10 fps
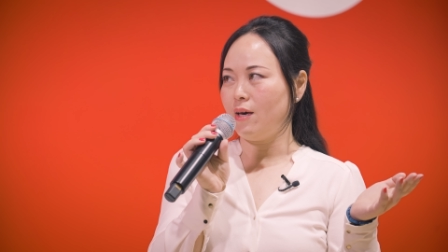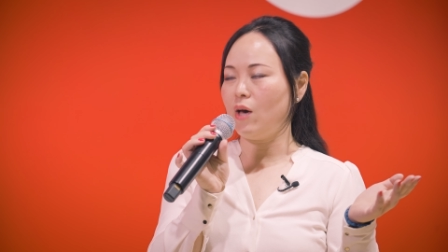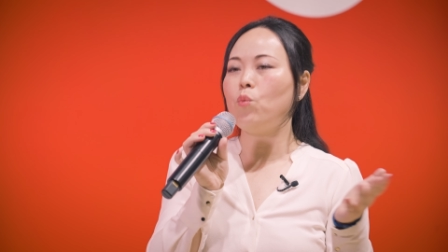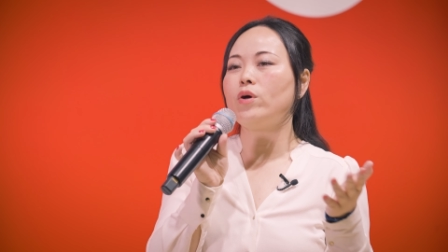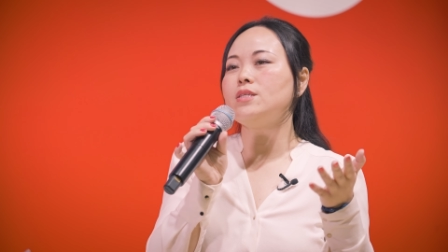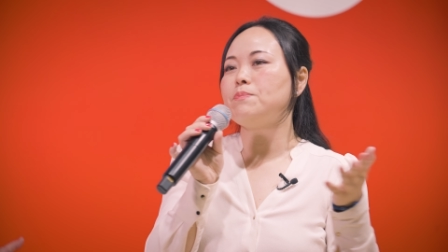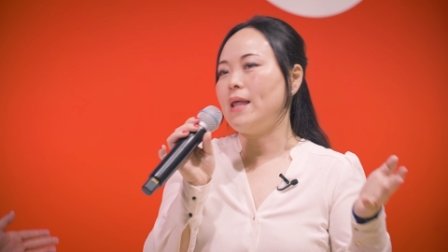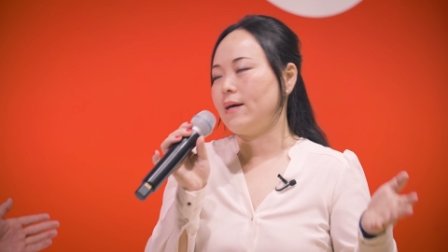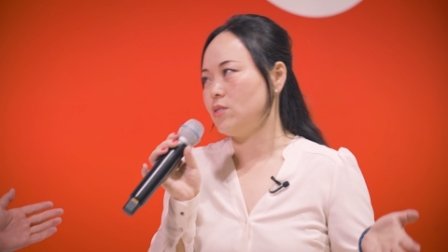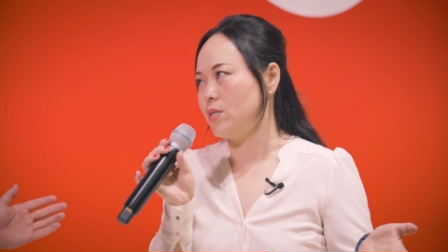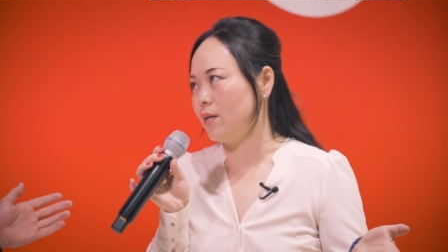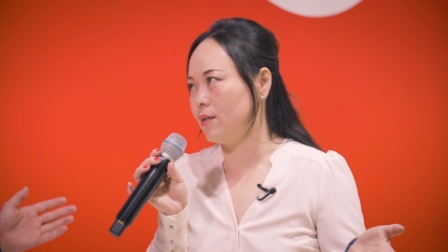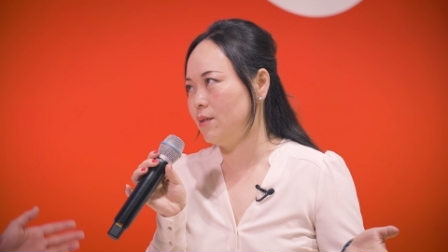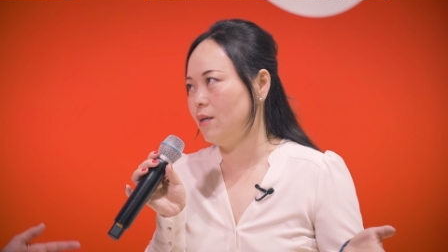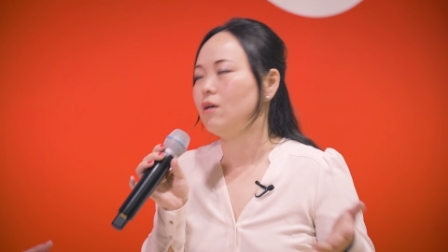And what is plastic?
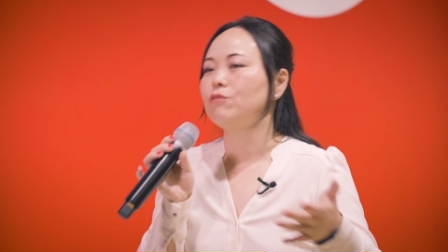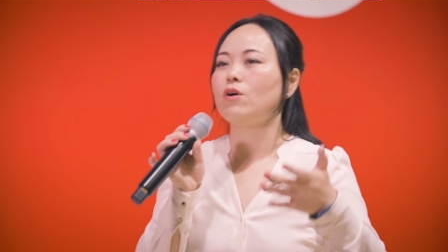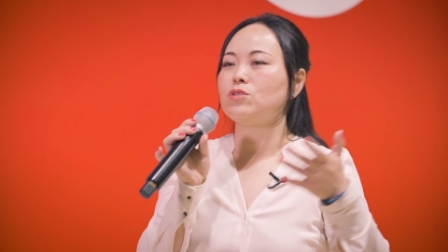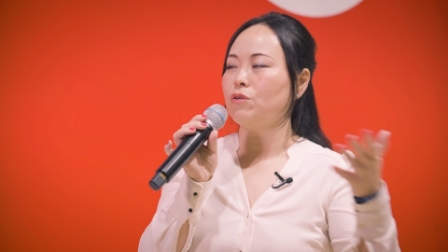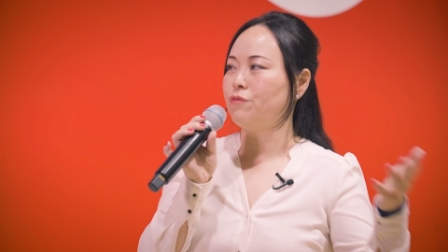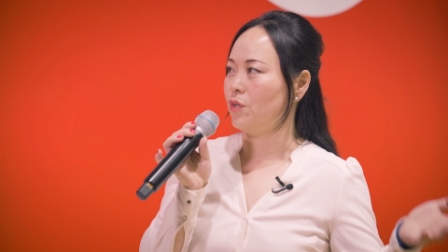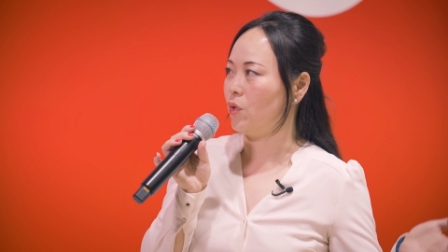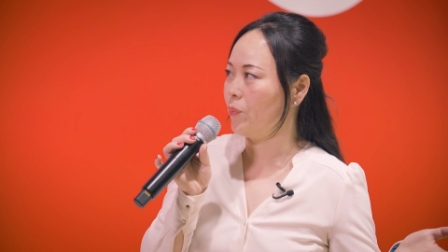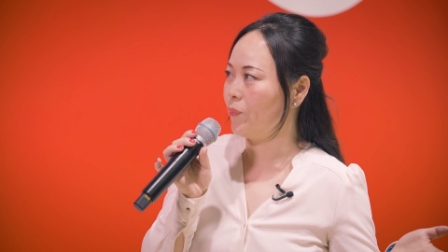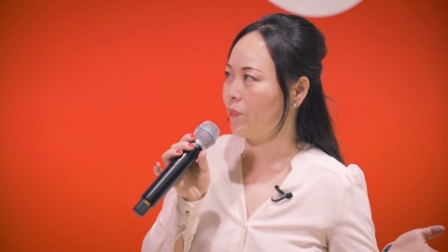Fossil fuel.